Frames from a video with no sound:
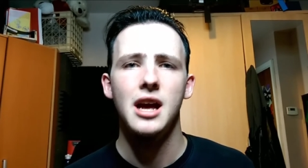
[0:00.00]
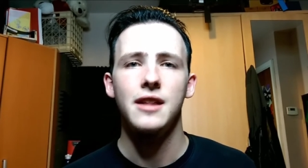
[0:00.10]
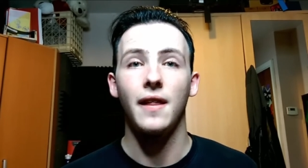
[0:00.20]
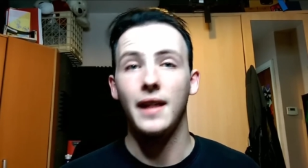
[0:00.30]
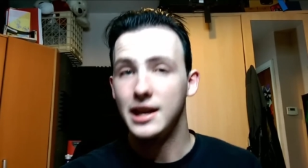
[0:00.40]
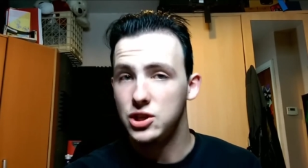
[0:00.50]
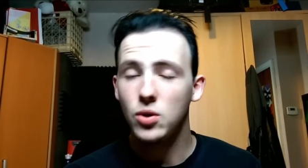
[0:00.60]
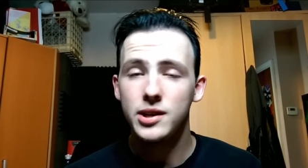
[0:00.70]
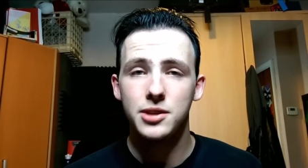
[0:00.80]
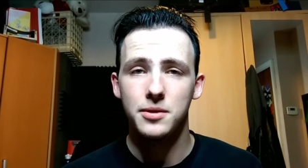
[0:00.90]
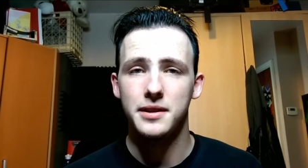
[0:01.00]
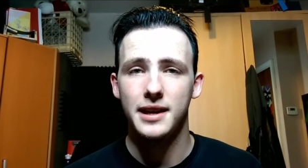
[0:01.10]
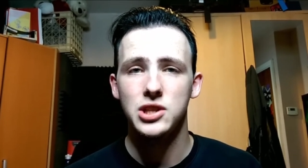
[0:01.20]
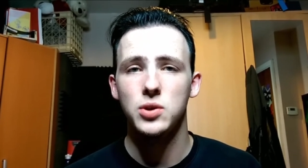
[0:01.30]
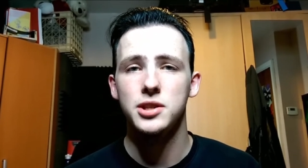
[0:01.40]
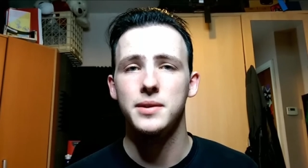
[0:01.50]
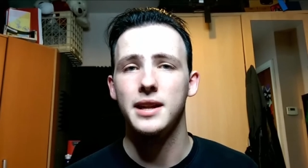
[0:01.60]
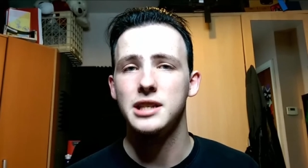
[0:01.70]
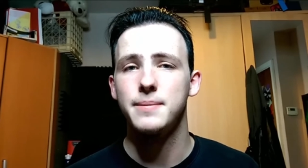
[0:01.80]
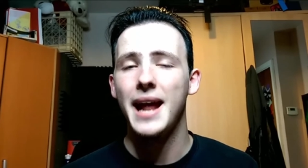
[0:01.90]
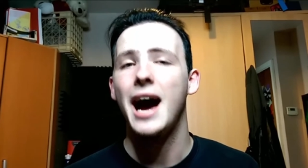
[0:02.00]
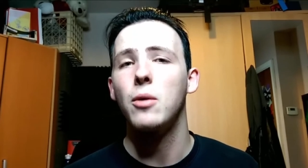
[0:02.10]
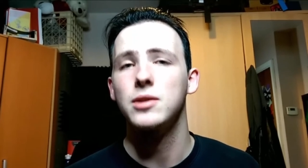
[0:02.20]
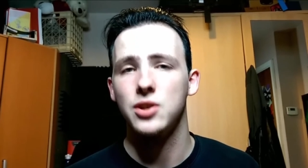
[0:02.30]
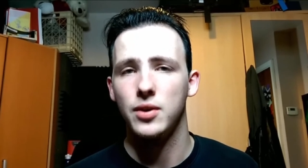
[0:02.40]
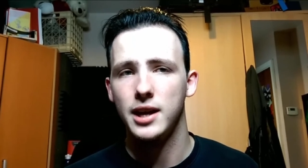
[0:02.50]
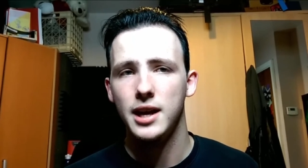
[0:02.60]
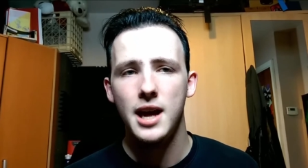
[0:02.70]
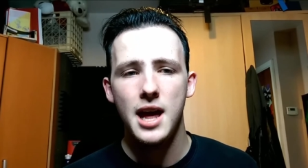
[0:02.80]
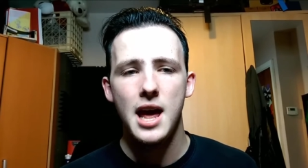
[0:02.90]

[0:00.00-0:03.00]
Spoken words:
that they enjoy doing it, they spend hours on it,